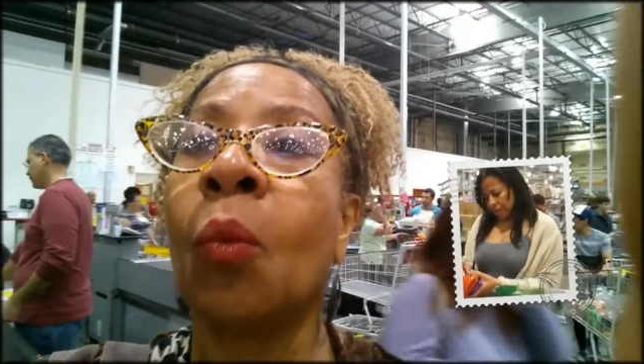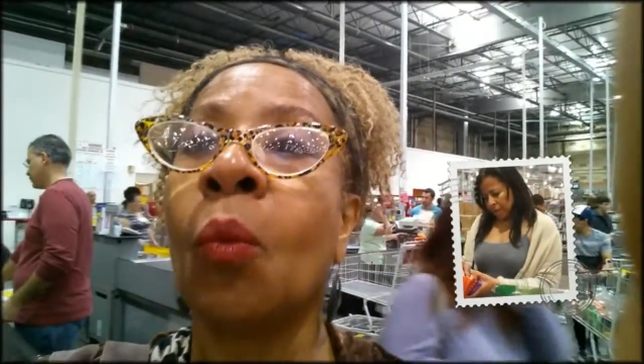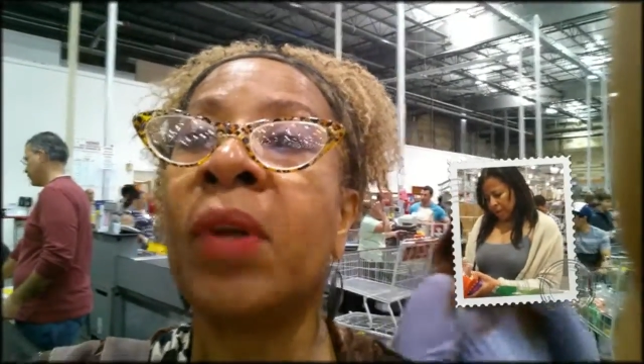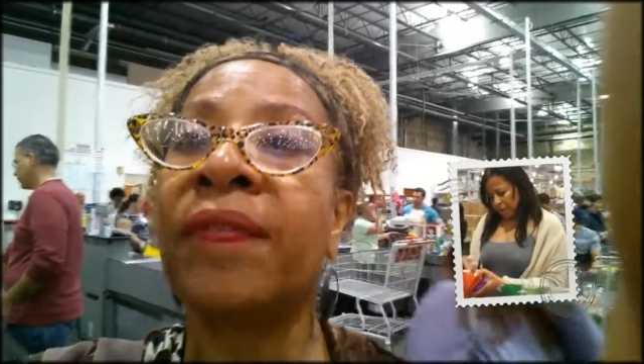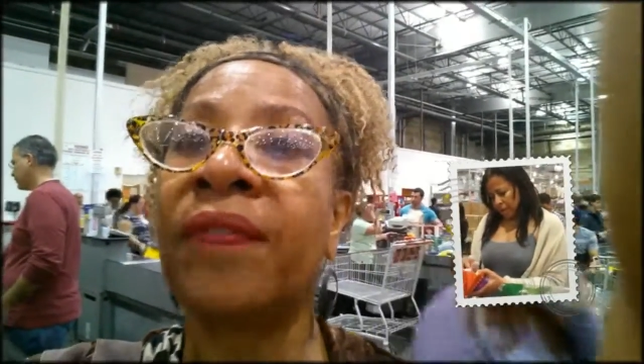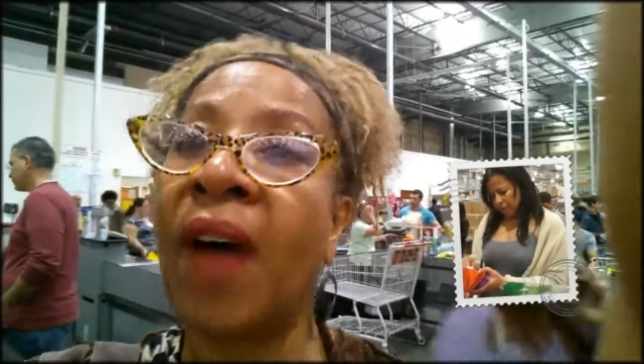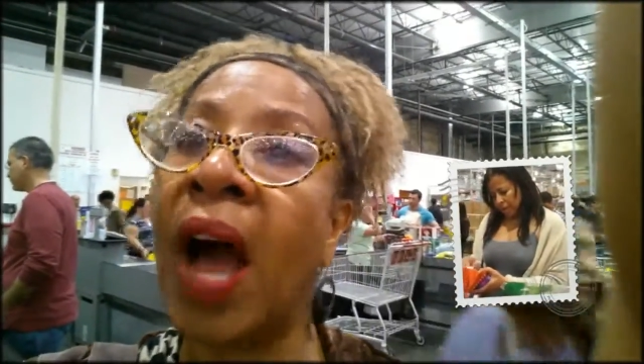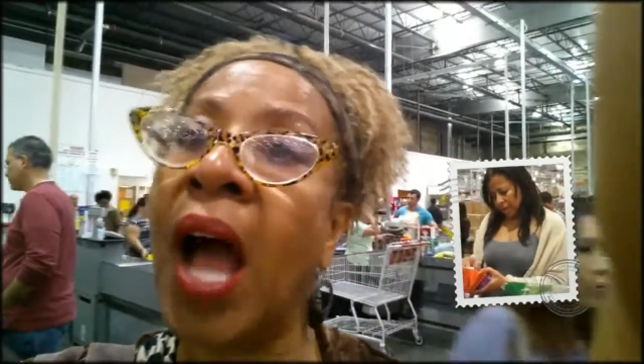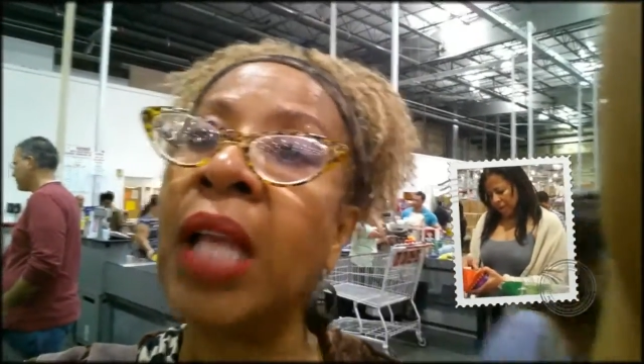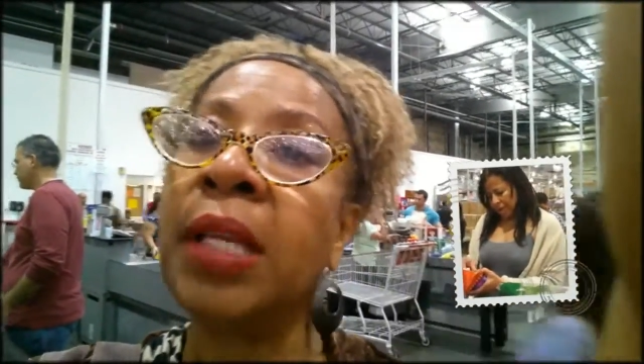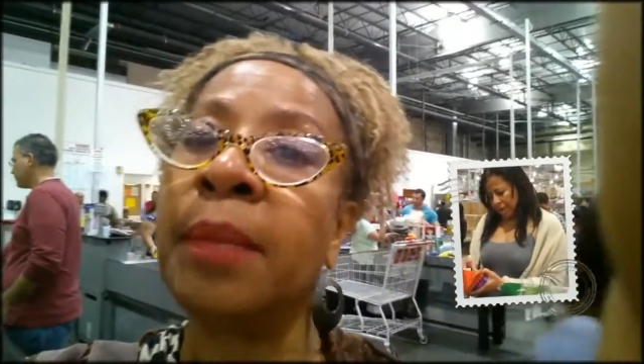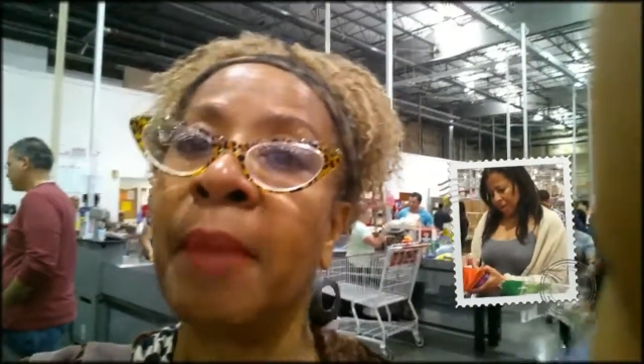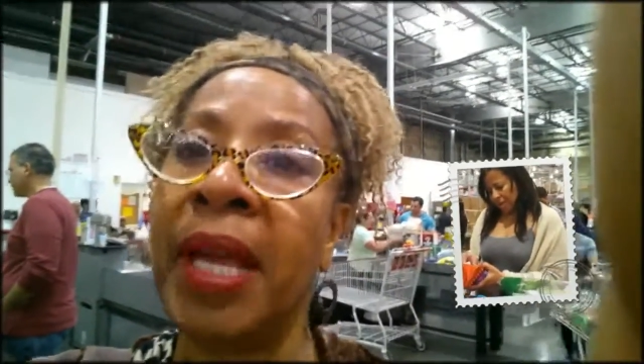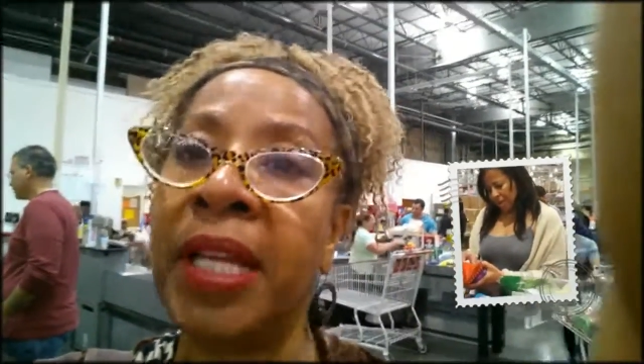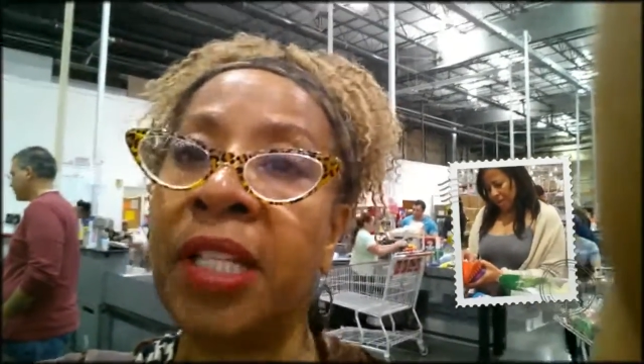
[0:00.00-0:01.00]
We finally
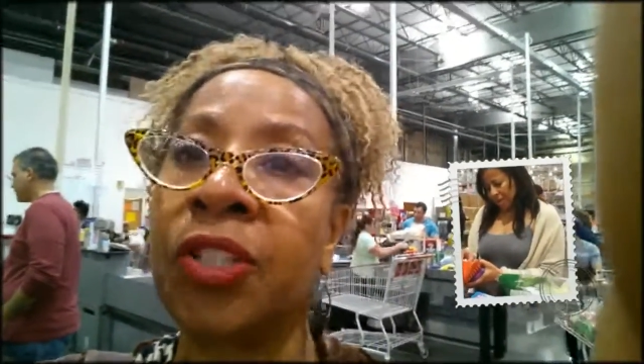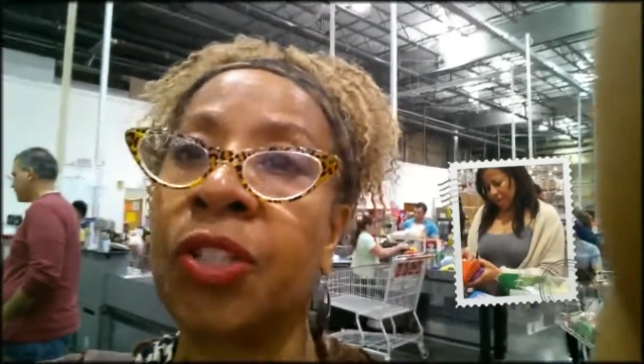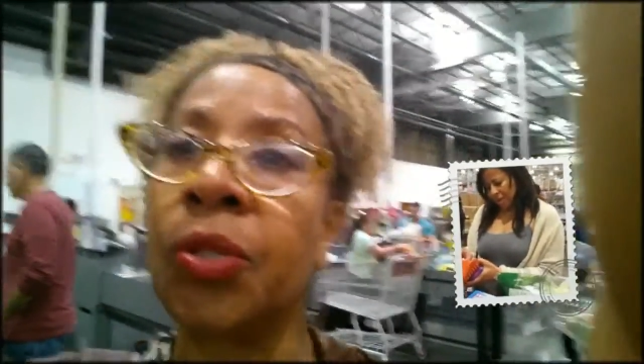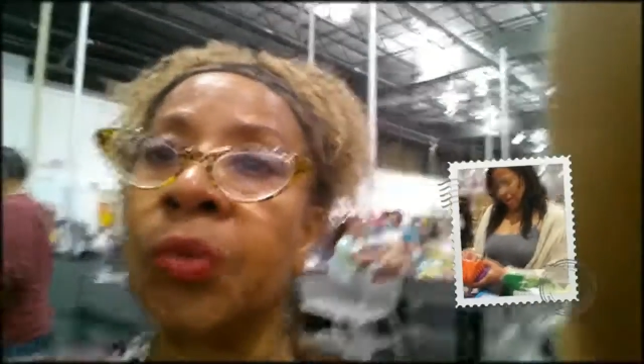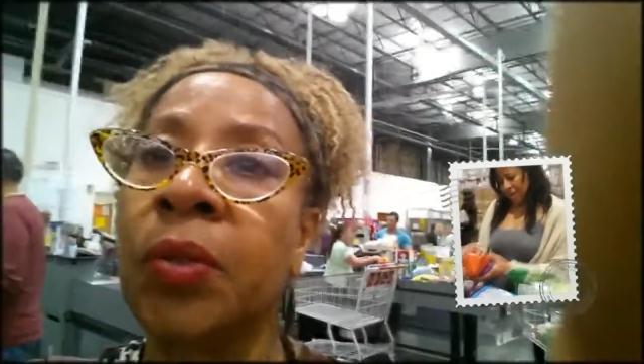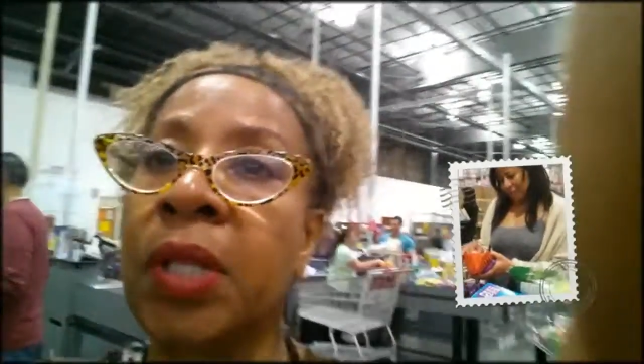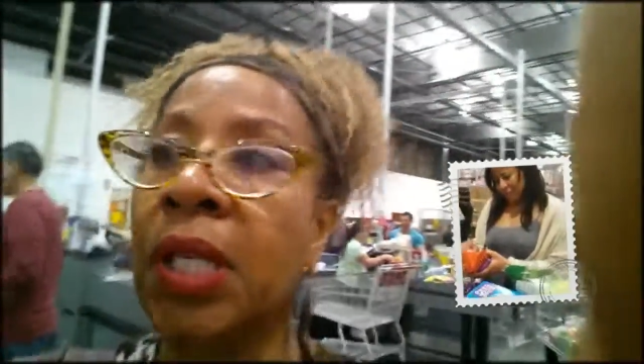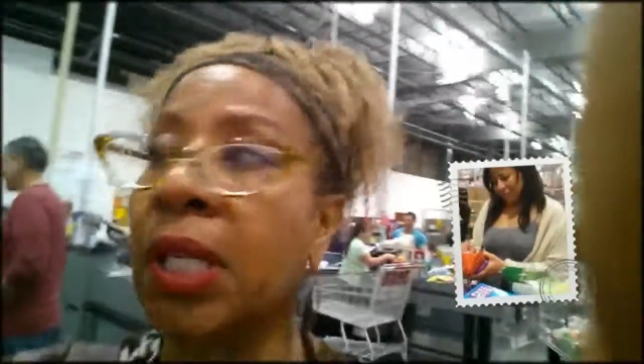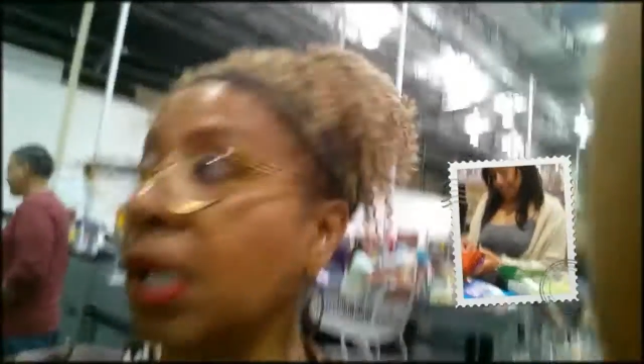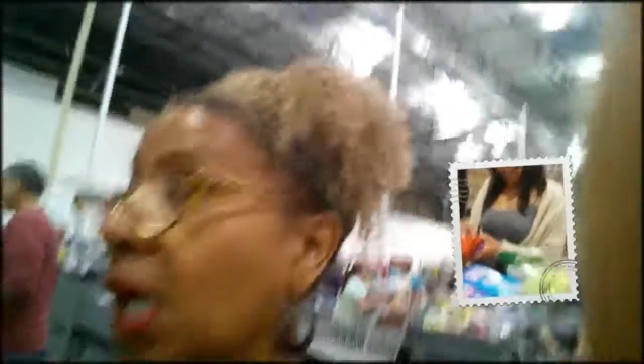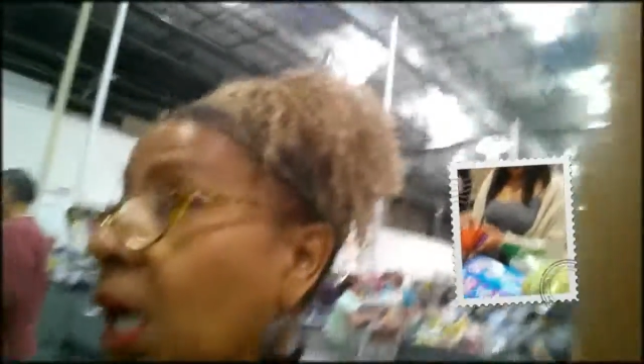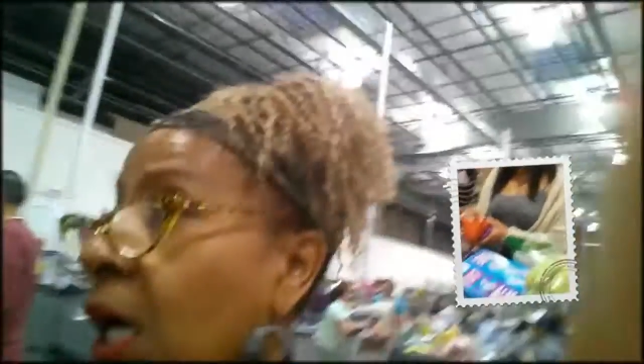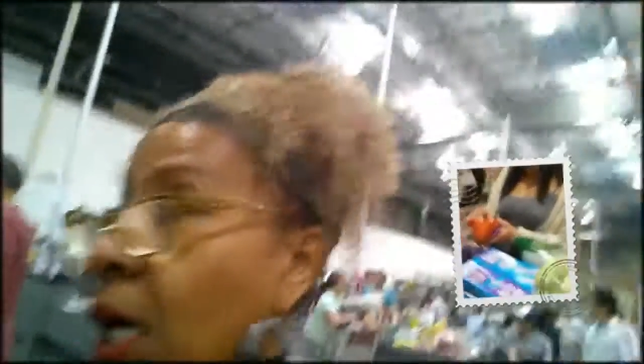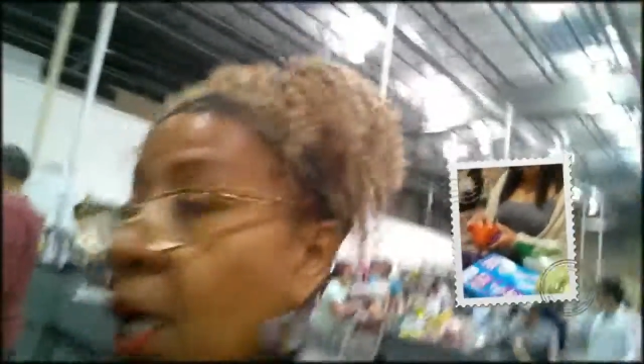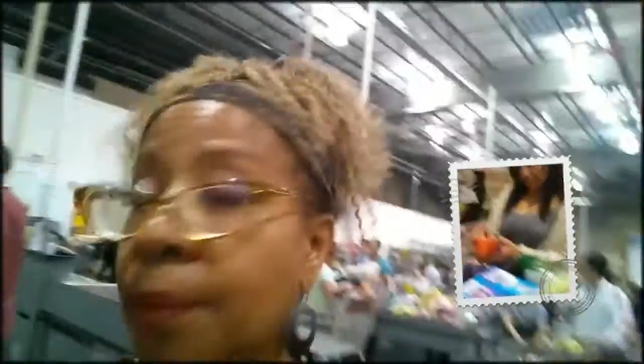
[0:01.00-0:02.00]
made it to the
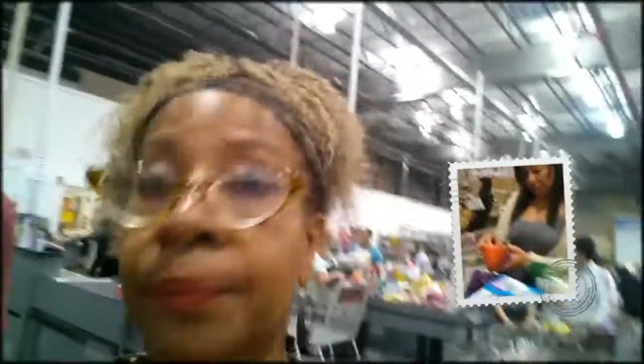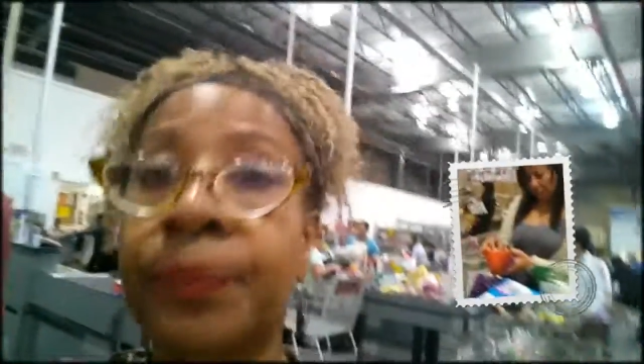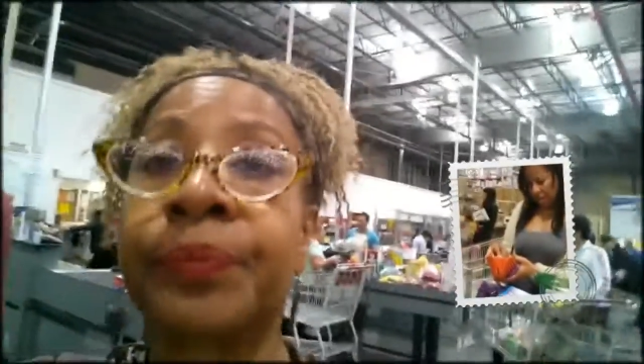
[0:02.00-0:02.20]
um,